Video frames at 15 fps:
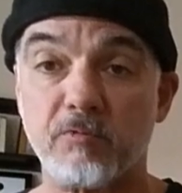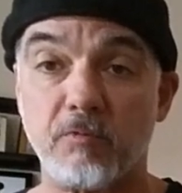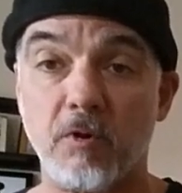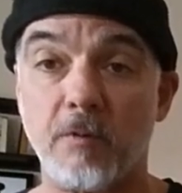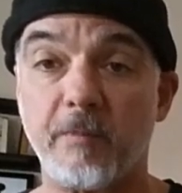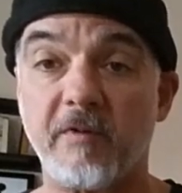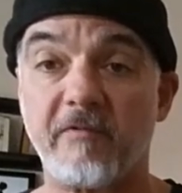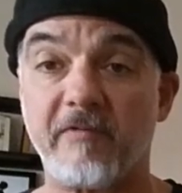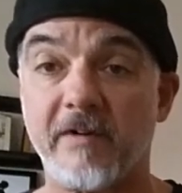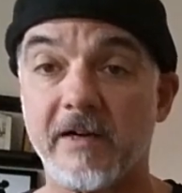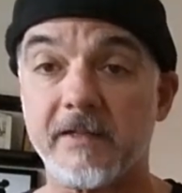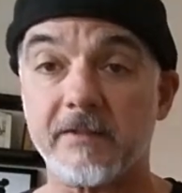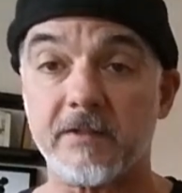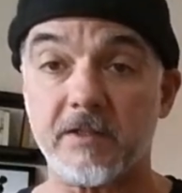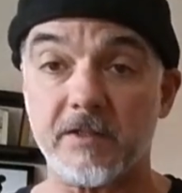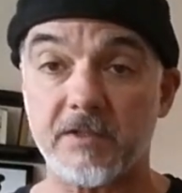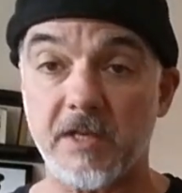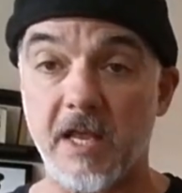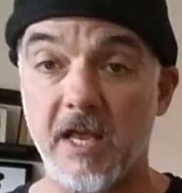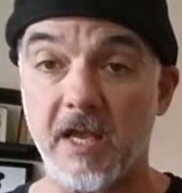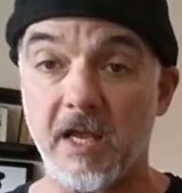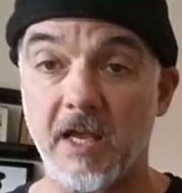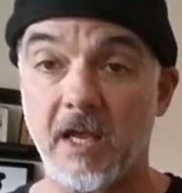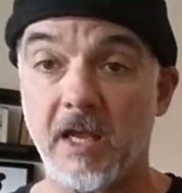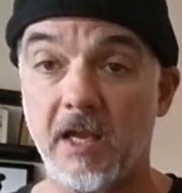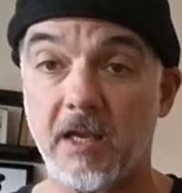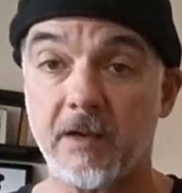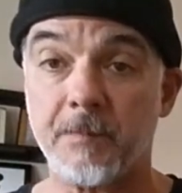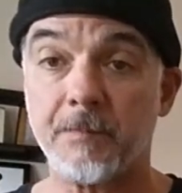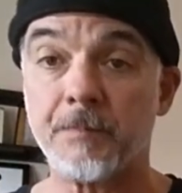New Roman font, is
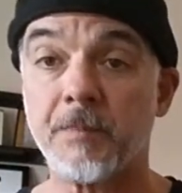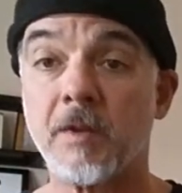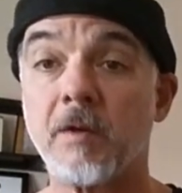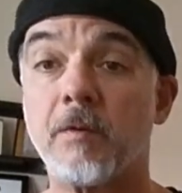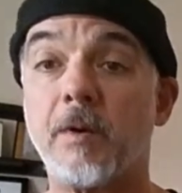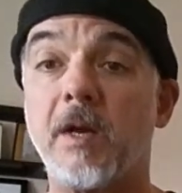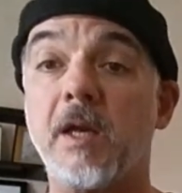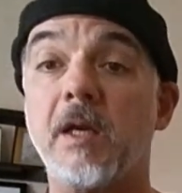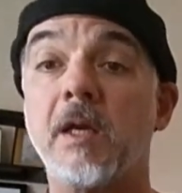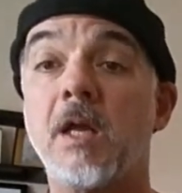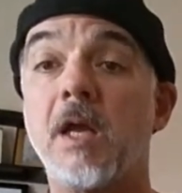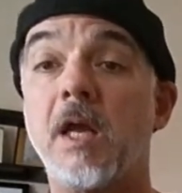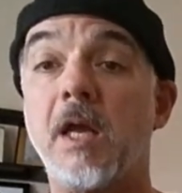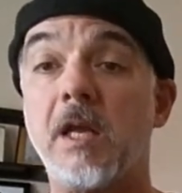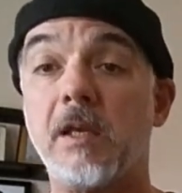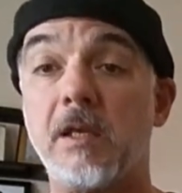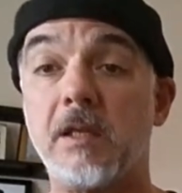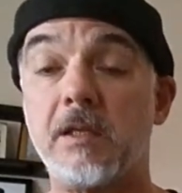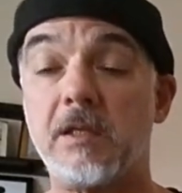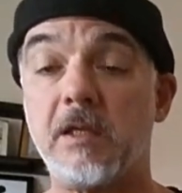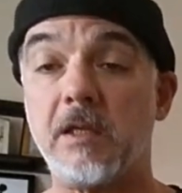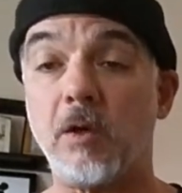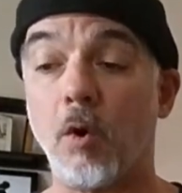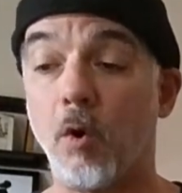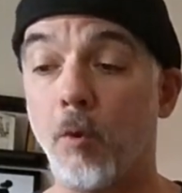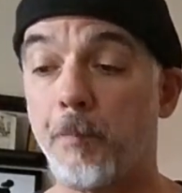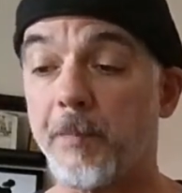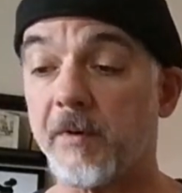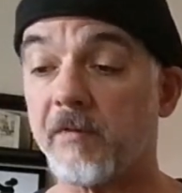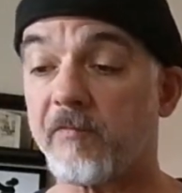A, right? And the
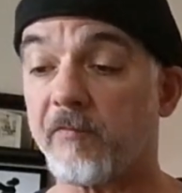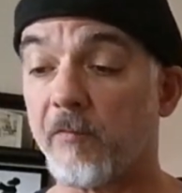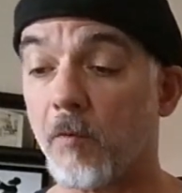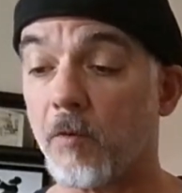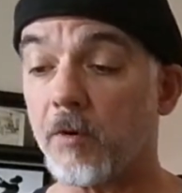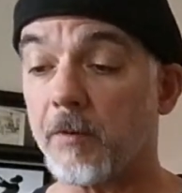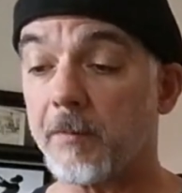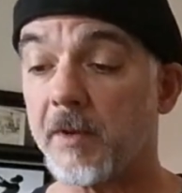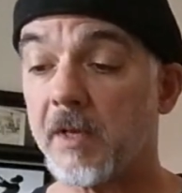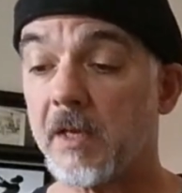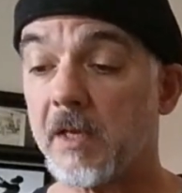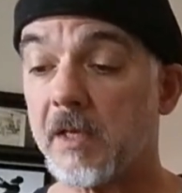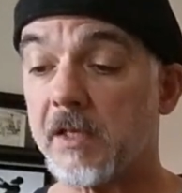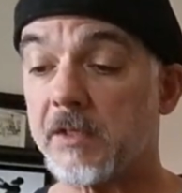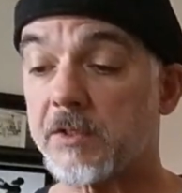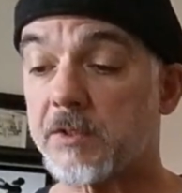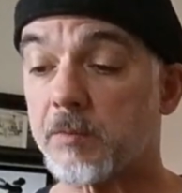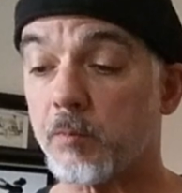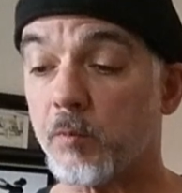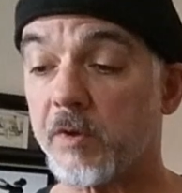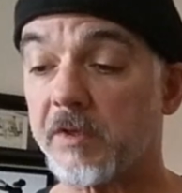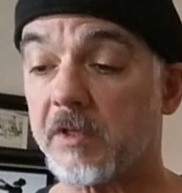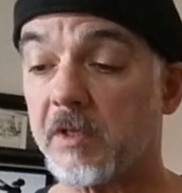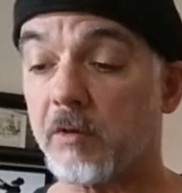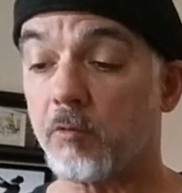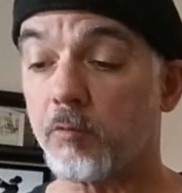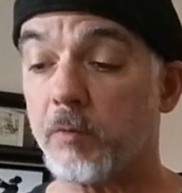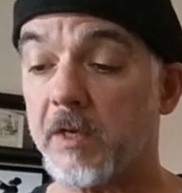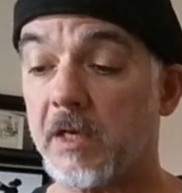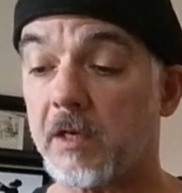open form is with the
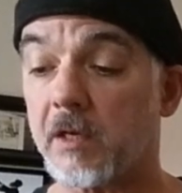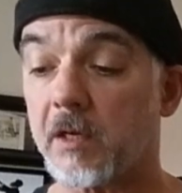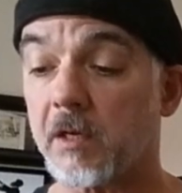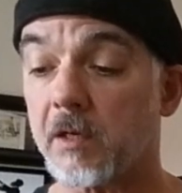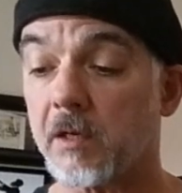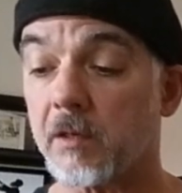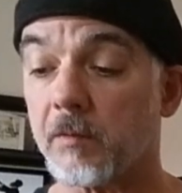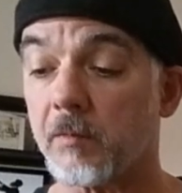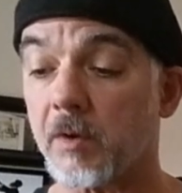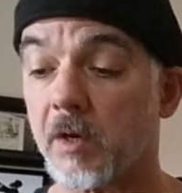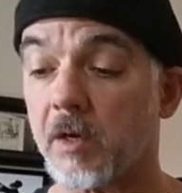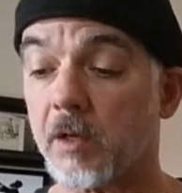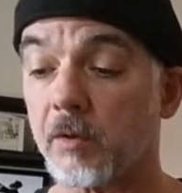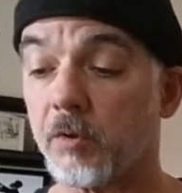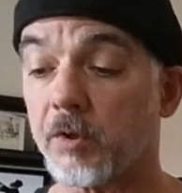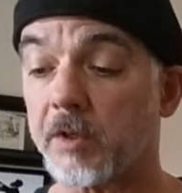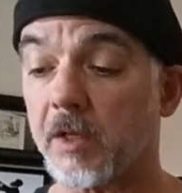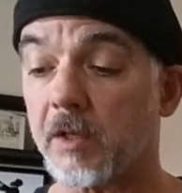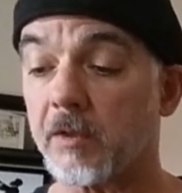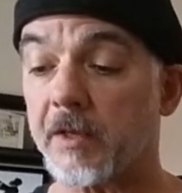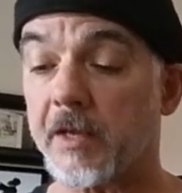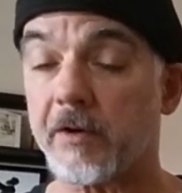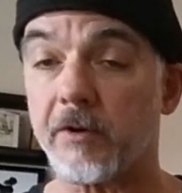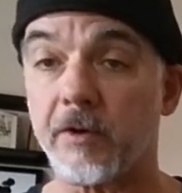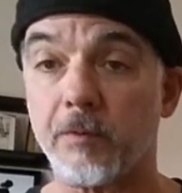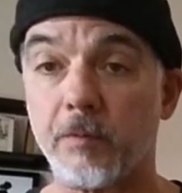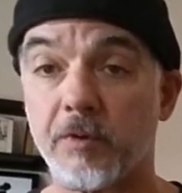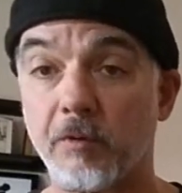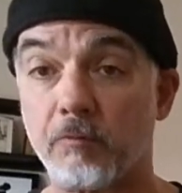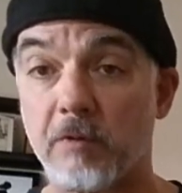Greek looking
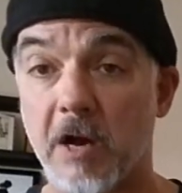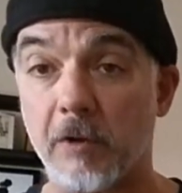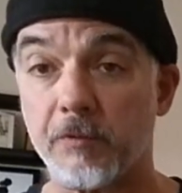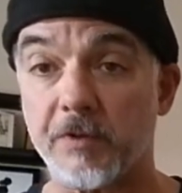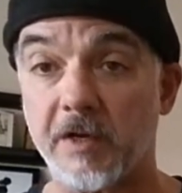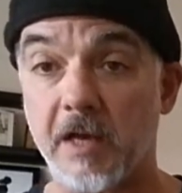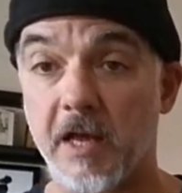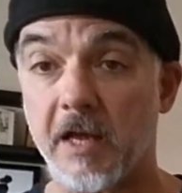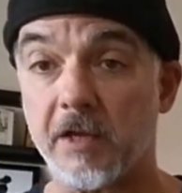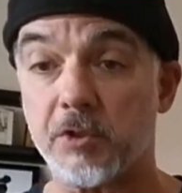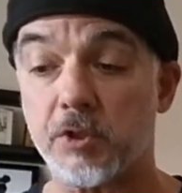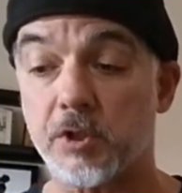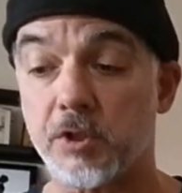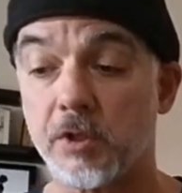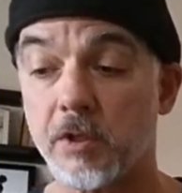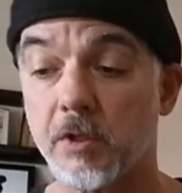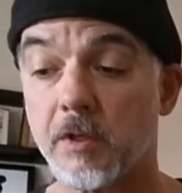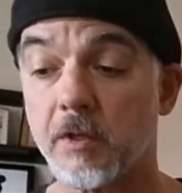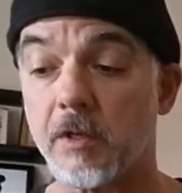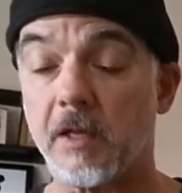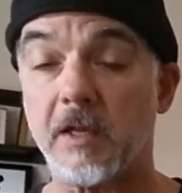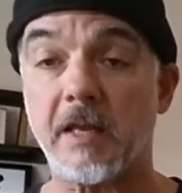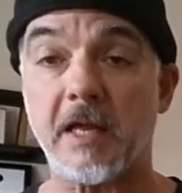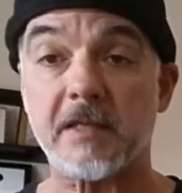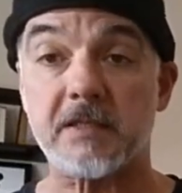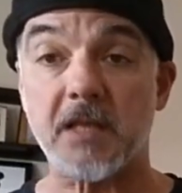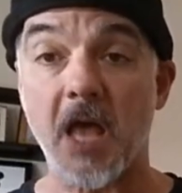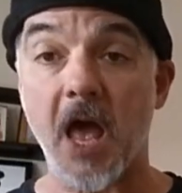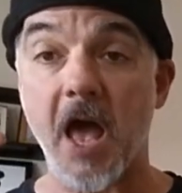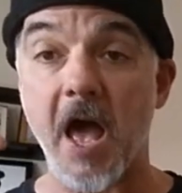letter with a rounded edge, and
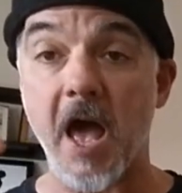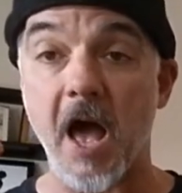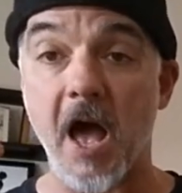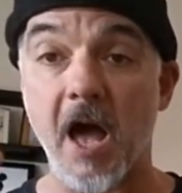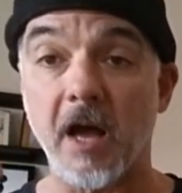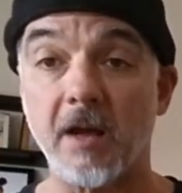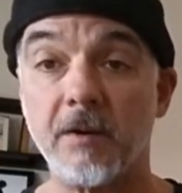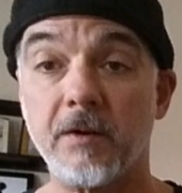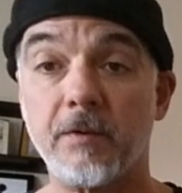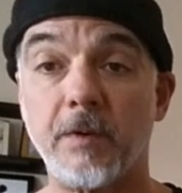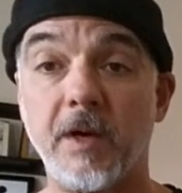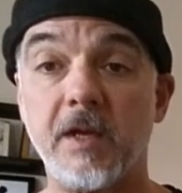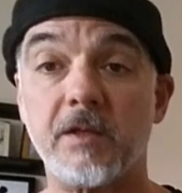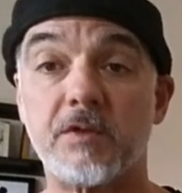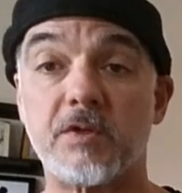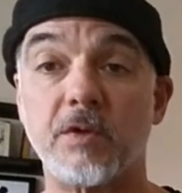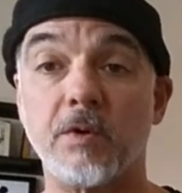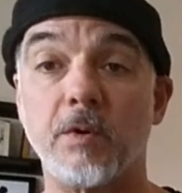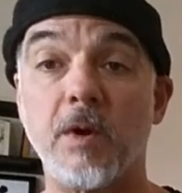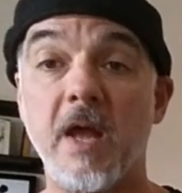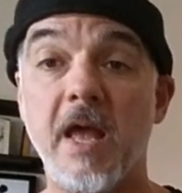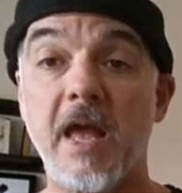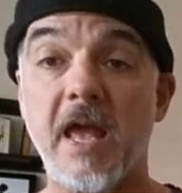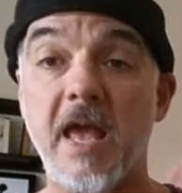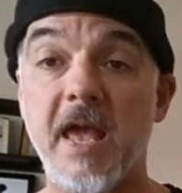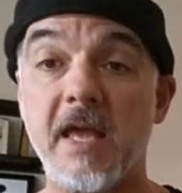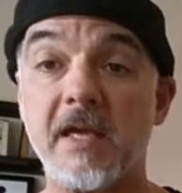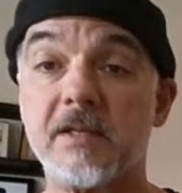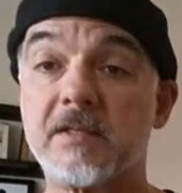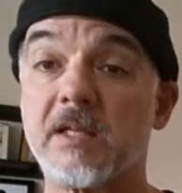that's A, right? So
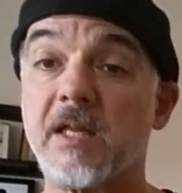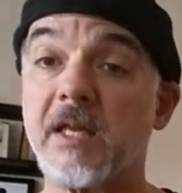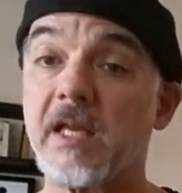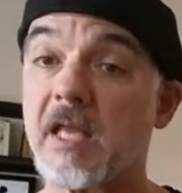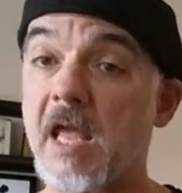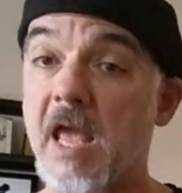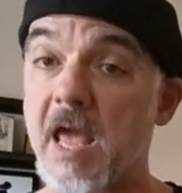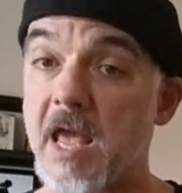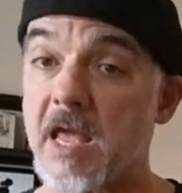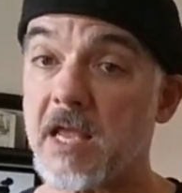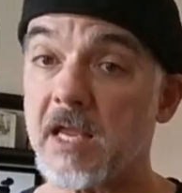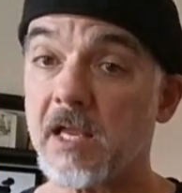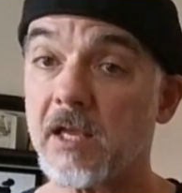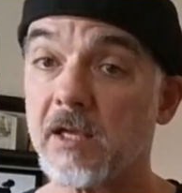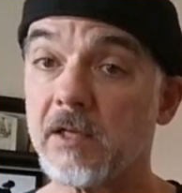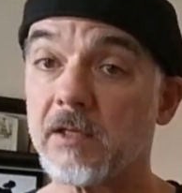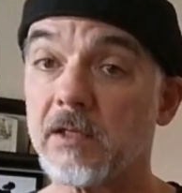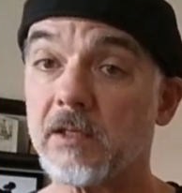A is like hay